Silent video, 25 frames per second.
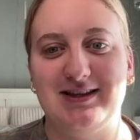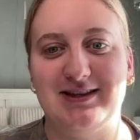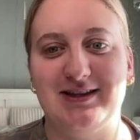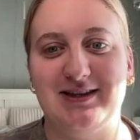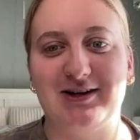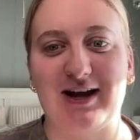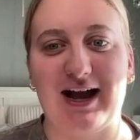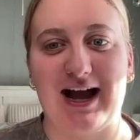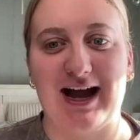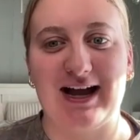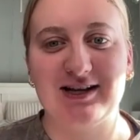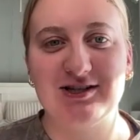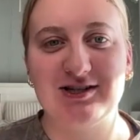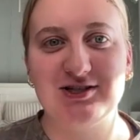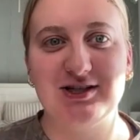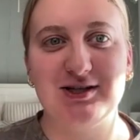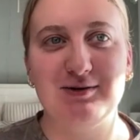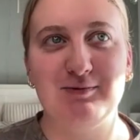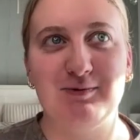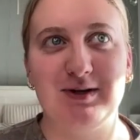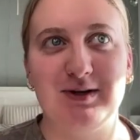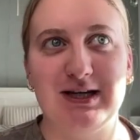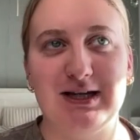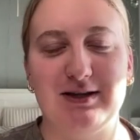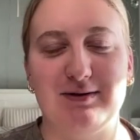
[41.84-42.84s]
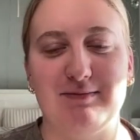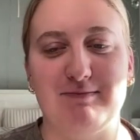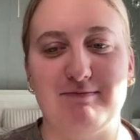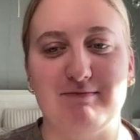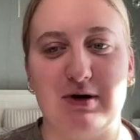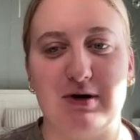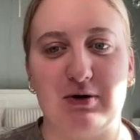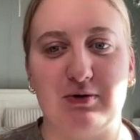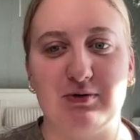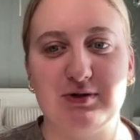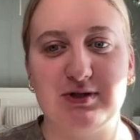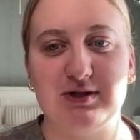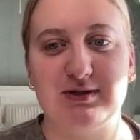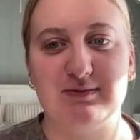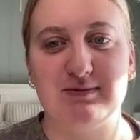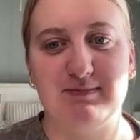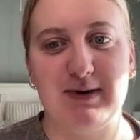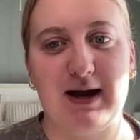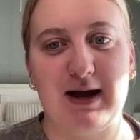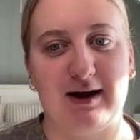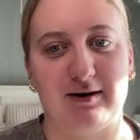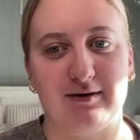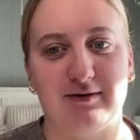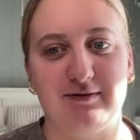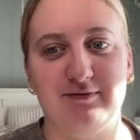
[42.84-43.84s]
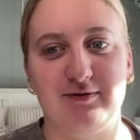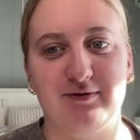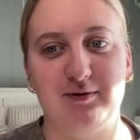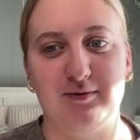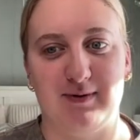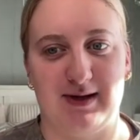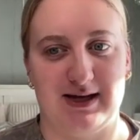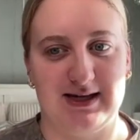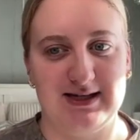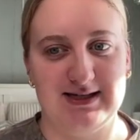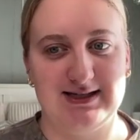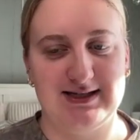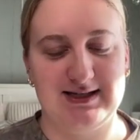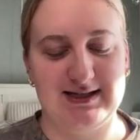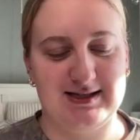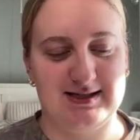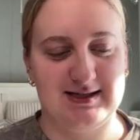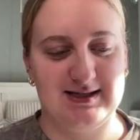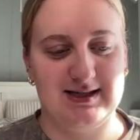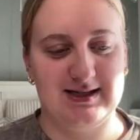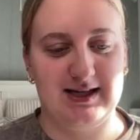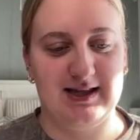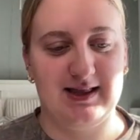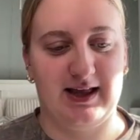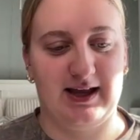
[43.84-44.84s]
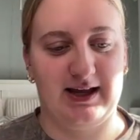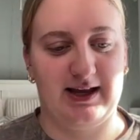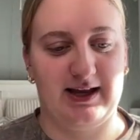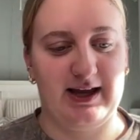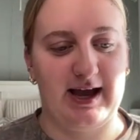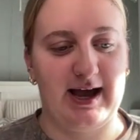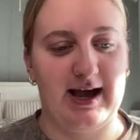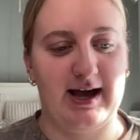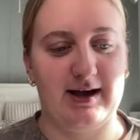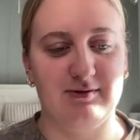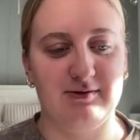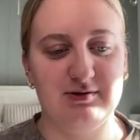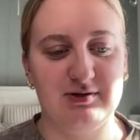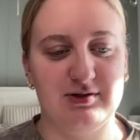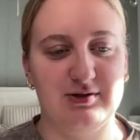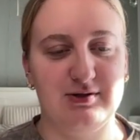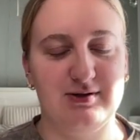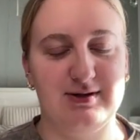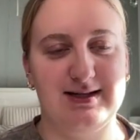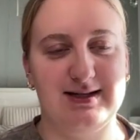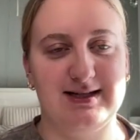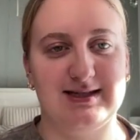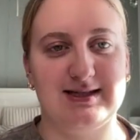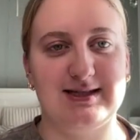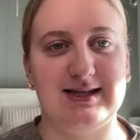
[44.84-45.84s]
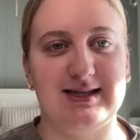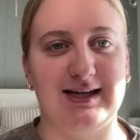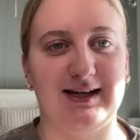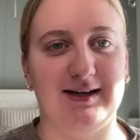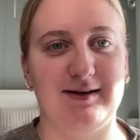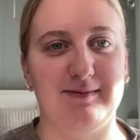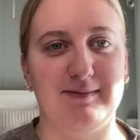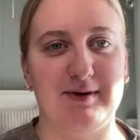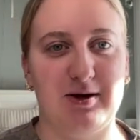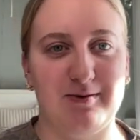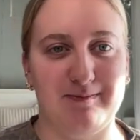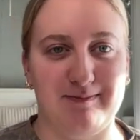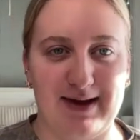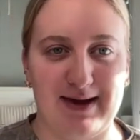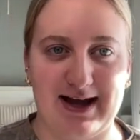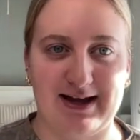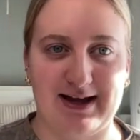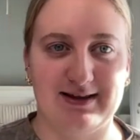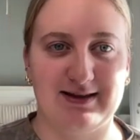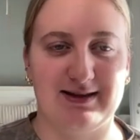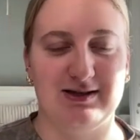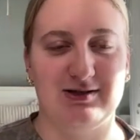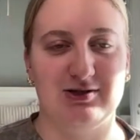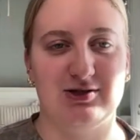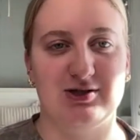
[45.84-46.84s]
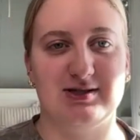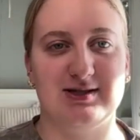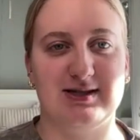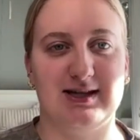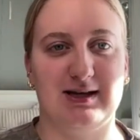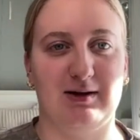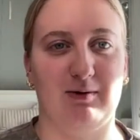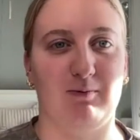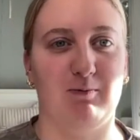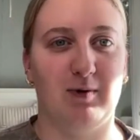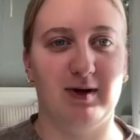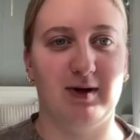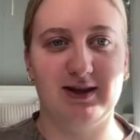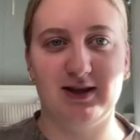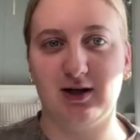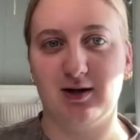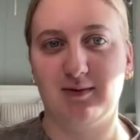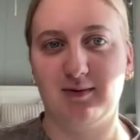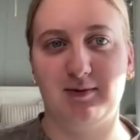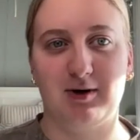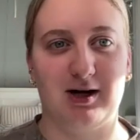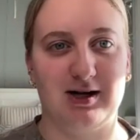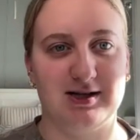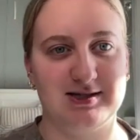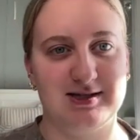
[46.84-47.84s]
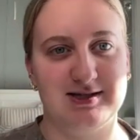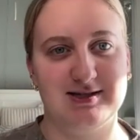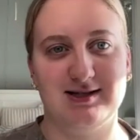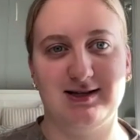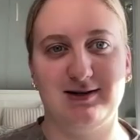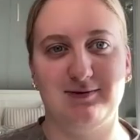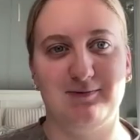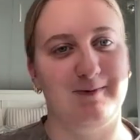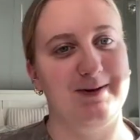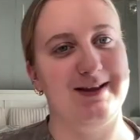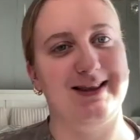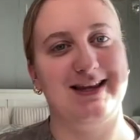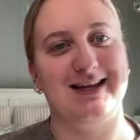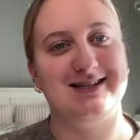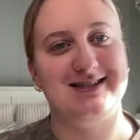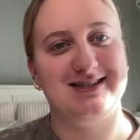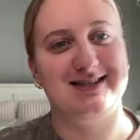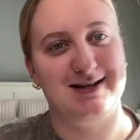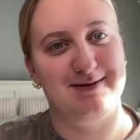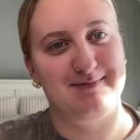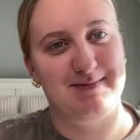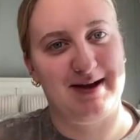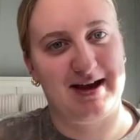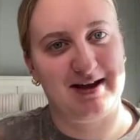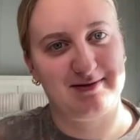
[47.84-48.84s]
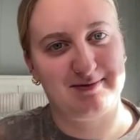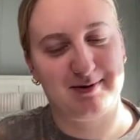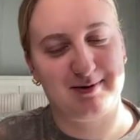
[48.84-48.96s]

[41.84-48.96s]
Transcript: they're actually one of the most powerful ways to see like how students think about math and just like what they're processing when they see a math